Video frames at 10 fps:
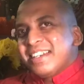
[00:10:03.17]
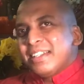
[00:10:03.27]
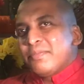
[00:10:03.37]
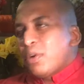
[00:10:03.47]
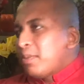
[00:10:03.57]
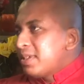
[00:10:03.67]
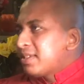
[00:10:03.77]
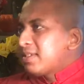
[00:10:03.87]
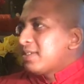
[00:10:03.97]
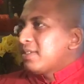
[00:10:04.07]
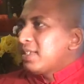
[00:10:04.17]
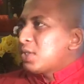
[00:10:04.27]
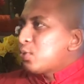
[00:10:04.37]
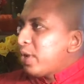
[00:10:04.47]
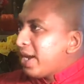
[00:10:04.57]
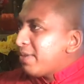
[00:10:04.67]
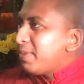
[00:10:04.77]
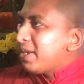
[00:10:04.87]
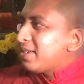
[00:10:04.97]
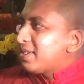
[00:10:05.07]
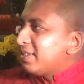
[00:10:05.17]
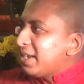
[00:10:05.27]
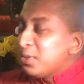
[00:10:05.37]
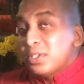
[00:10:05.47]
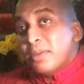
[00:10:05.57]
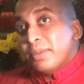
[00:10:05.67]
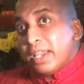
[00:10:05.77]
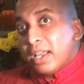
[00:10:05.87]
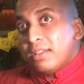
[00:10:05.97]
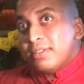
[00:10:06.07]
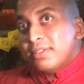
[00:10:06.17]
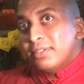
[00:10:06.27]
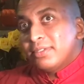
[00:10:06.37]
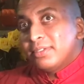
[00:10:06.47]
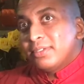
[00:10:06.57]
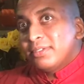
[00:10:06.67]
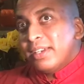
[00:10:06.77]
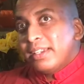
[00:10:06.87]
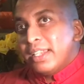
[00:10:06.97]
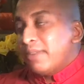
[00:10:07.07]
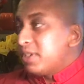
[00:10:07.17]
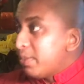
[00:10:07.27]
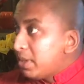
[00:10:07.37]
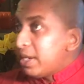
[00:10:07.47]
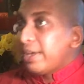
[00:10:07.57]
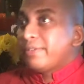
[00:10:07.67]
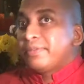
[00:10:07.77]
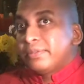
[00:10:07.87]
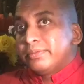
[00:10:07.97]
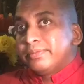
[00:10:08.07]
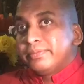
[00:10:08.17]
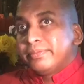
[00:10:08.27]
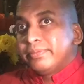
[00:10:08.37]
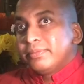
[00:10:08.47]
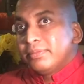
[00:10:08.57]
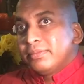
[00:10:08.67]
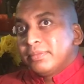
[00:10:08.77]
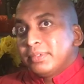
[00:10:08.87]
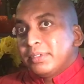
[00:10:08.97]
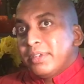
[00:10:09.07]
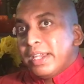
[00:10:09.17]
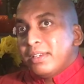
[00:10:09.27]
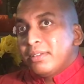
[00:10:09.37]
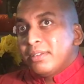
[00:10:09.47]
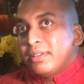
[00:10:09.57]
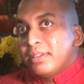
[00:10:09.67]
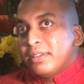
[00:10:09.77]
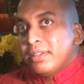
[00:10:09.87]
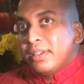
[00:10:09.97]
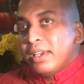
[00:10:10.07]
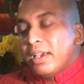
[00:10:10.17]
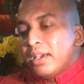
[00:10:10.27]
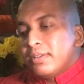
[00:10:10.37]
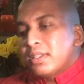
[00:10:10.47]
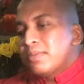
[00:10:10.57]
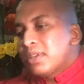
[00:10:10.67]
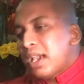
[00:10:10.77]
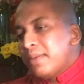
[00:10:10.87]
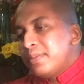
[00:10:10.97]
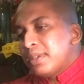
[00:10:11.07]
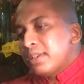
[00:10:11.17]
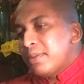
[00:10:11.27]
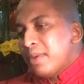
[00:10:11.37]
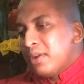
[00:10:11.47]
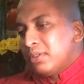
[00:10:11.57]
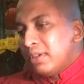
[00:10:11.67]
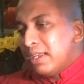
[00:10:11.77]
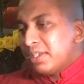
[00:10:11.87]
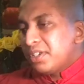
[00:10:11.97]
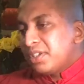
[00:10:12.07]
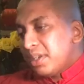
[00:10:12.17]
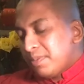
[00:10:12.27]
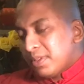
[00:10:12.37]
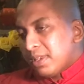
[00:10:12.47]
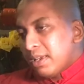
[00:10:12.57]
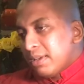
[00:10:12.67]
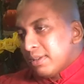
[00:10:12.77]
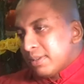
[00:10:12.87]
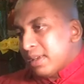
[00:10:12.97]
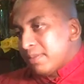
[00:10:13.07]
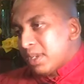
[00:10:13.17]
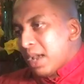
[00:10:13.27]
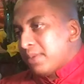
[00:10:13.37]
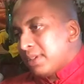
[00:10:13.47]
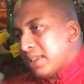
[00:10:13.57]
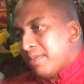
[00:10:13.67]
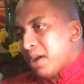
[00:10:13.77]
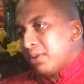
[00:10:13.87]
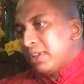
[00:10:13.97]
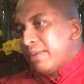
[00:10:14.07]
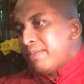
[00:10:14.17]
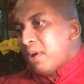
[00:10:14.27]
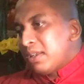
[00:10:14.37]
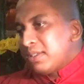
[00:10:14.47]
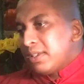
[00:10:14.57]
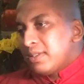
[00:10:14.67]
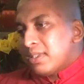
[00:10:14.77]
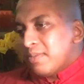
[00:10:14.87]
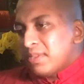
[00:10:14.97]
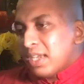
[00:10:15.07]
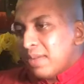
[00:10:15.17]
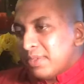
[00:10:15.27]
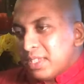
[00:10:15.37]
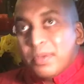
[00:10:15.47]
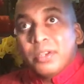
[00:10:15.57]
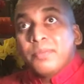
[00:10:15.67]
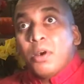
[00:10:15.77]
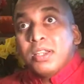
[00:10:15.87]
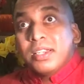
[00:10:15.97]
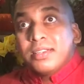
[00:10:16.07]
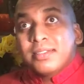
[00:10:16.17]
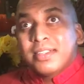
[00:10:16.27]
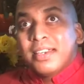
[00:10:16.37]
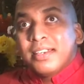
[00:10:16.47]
They promise, they swear, but they do something else. Right? They have a double life, right? Sometimes it's about the relationships, sometimes it's about their policies, sometimes it's about politics.